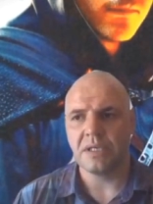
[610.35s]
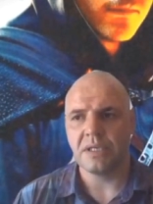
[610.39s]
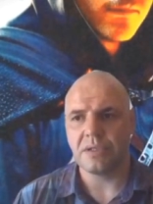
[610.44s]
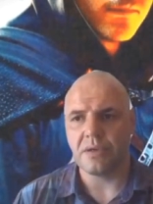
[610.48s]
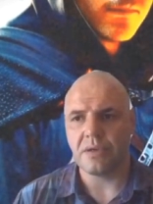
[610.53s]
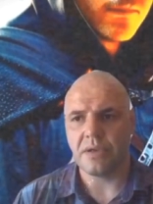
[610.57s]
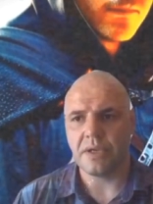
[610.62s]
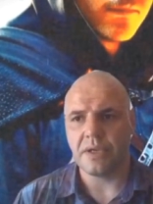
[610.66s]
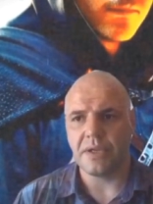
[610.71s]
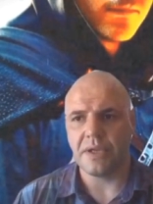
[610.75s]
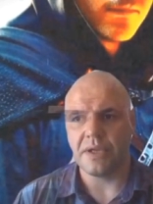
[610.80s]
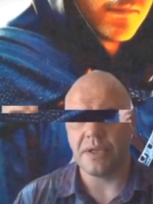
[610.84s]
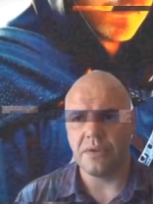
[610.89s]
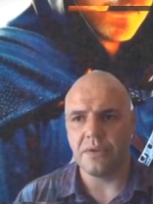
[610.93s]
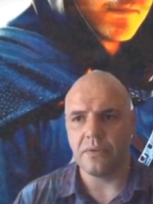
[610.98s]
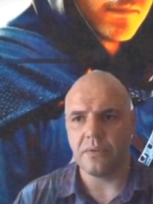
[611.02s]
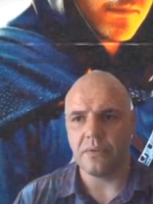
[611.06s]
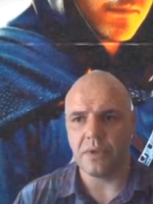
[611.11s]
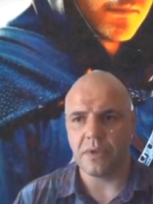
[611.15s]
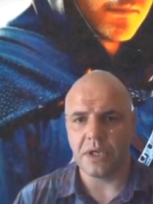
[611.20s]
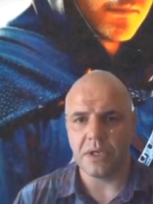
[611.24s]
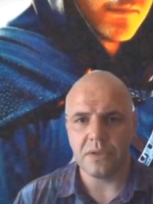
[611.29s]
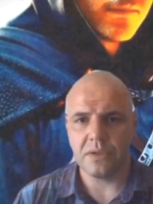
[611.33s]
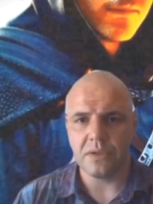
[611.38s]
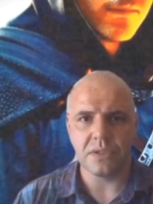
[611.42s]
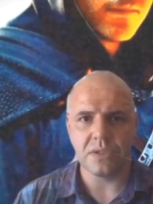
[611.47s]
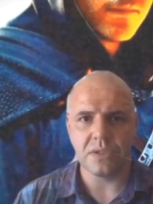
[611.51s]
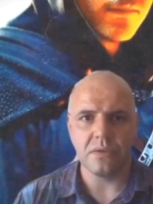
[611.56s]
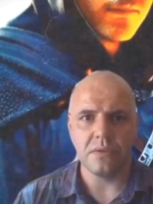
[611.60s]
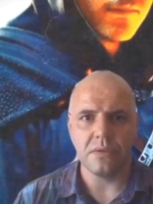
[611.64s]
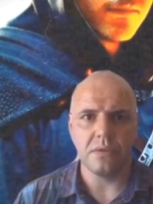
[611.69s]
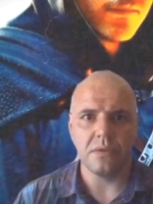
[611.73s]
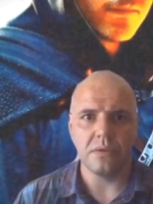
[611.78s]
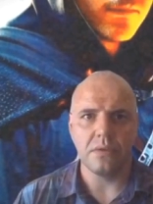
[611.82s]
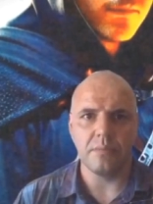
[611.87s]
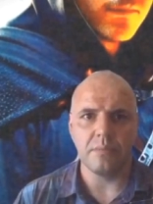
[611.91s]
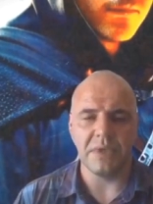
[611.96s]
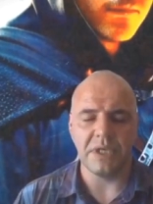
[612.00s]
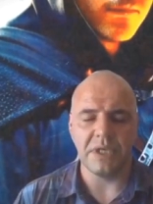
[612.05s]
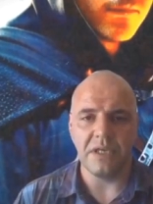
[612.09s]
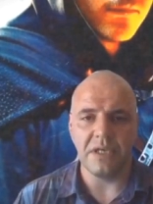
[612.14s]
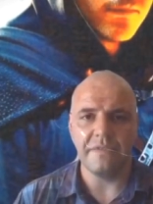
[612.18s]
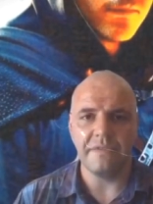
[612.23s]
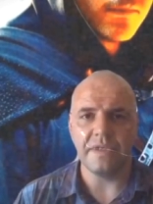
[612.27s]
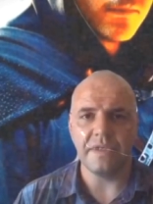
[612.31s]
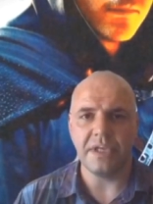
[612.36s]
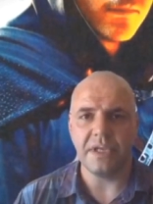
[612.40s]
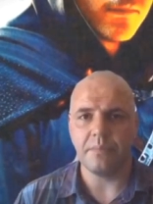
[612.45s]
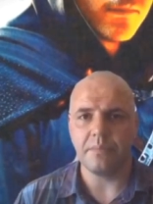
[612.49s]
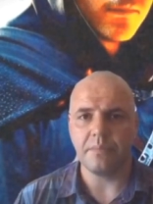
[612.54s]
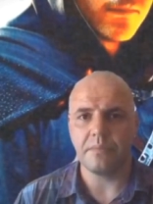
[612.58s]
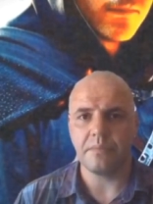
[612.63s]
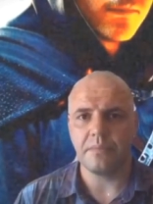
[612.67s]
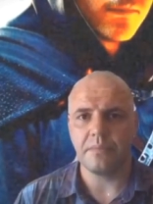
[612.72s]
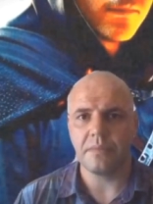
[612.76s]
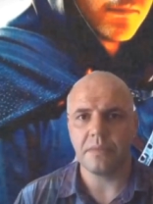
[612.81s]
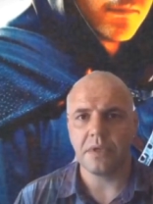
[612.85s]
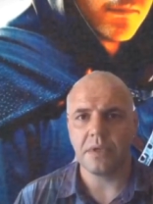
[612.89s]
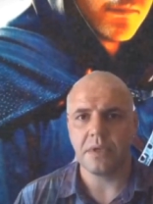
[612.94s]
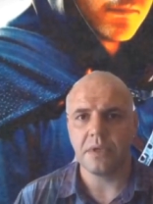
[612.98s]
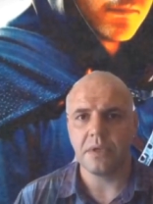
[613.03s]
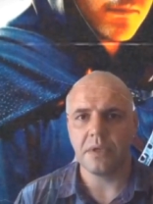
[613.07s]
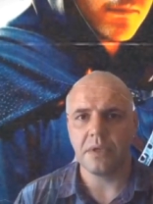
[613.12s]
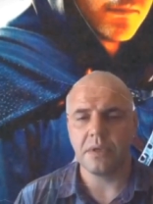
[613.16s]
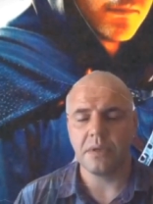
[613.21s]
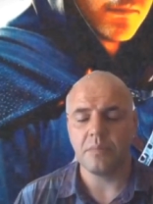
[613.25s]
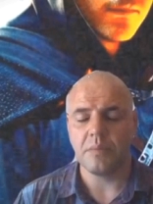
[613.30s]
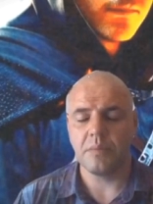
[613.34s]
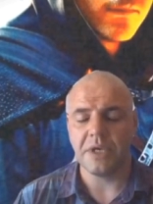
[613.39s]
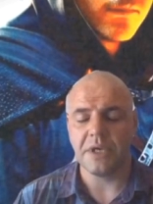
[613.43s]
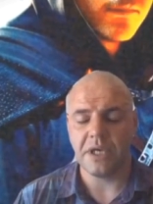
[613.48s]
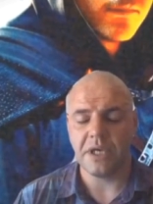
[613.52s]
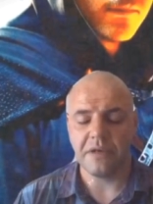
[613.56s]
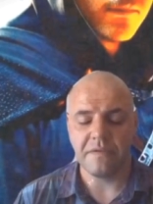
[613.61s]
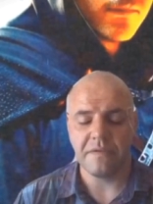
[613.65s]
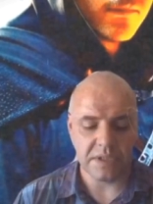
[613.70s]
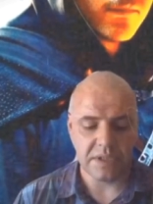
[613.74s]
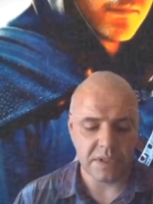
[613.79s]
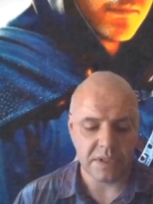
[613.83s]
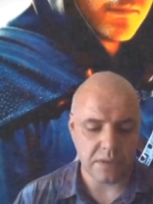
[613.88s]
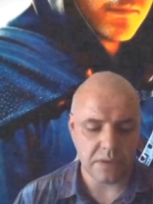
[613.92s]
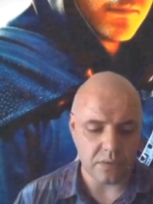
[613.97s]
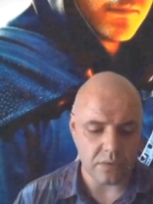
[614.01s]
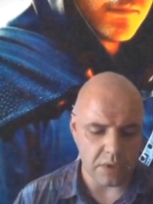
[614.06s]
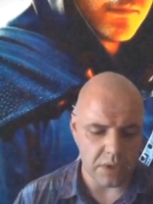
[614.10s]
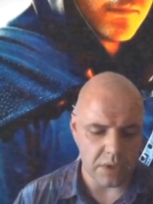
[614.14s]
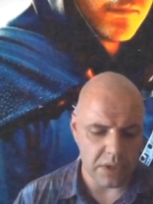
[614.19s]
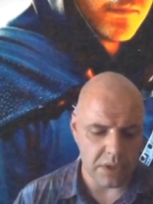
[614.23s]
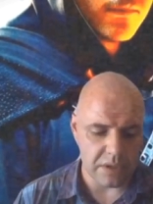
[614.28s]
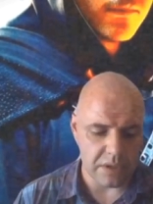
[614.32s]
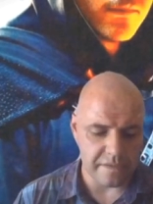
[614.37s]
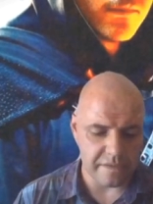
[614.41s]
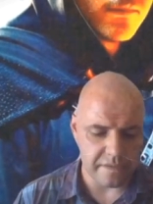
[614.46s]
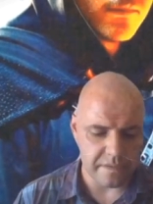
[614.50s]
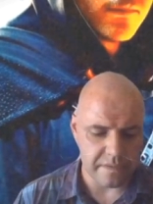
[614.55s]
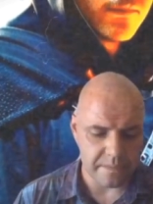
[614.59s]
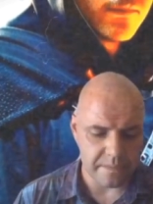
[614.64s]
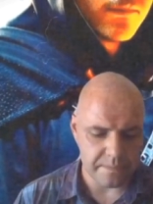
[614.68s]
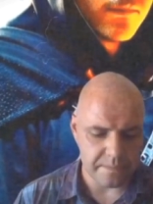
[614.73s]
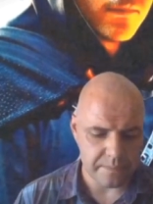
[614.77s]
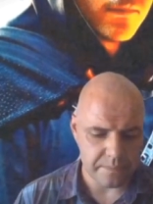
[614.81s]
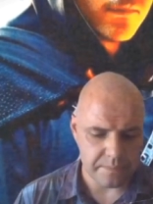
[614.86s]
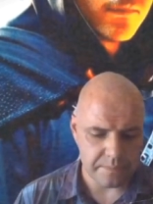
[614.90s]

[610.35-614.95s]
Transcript: so that those who believe in him may have eternal life.